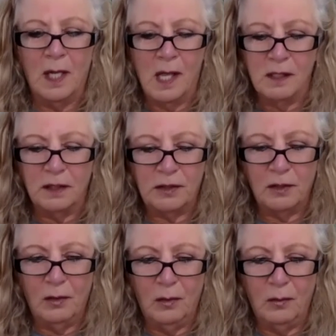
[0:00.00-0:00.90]

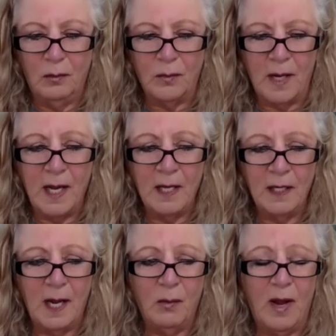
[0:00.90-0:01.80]
So Ann and
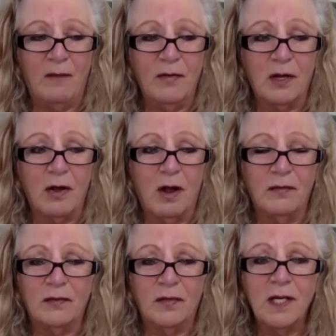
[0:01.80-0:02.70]
I were having a
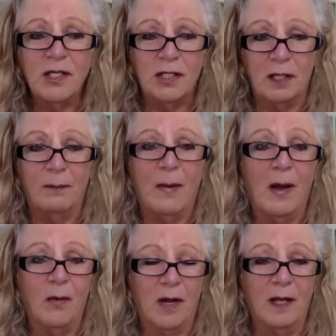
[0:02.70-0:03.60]
conversation
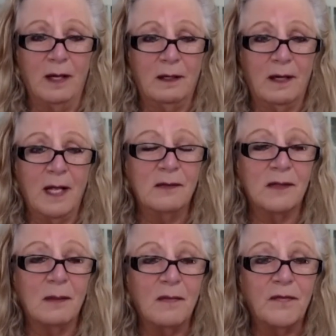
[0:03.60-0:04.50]
about it and
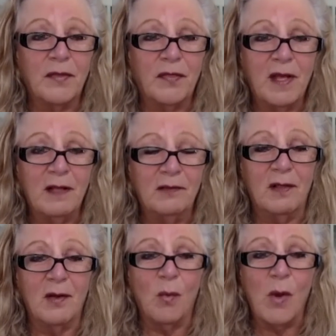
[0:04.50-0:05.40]
some of the things
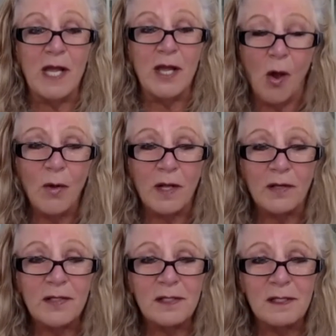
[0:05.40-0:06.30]
that we
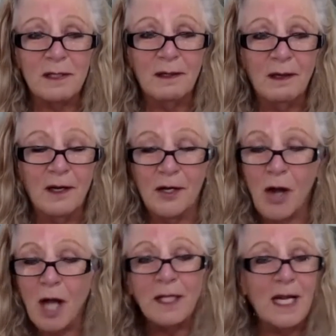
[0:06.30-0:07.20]
noticed.
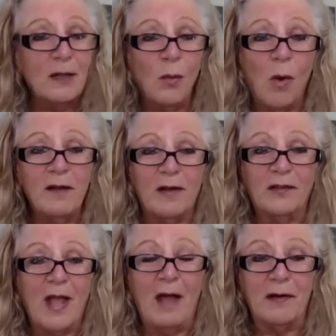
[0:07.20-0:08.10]
Not that either one of us
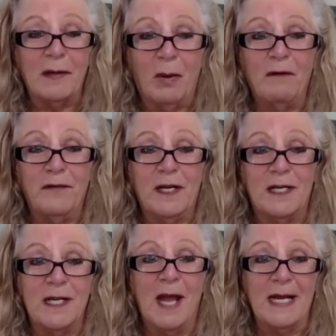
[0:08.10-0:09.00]
have it perfect
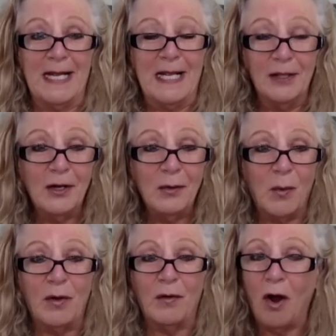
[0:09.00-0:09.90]
yet either.
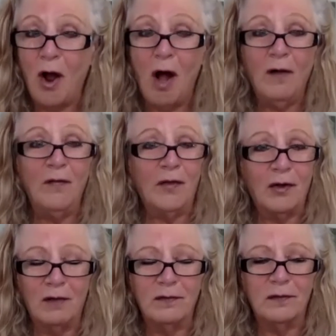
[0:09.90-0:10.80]
We're all on the
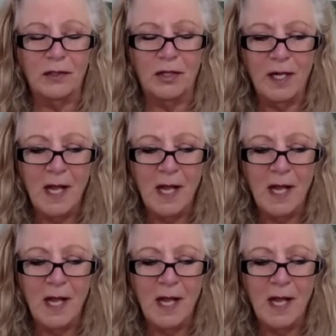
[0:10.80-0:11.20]
curve of learning.